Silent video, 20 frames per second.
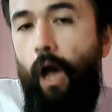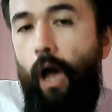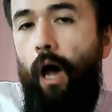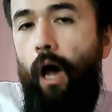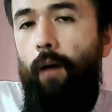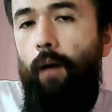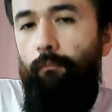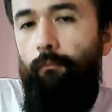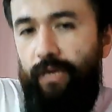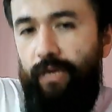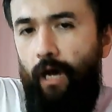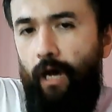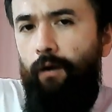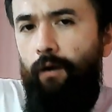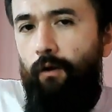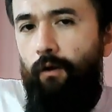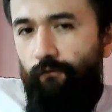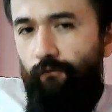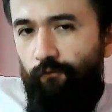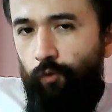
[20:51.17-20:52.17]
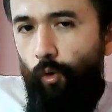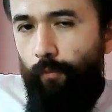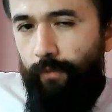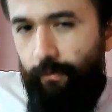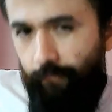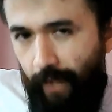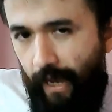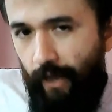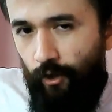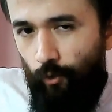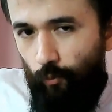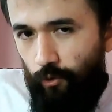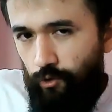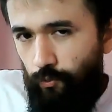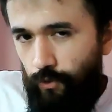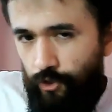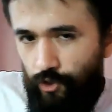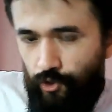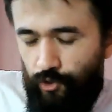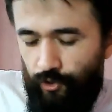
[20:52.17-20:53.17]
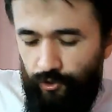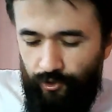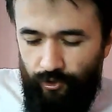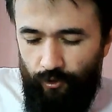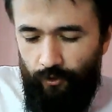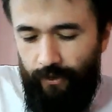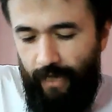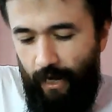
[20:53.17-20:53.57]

beyond form and matter, which we just considered,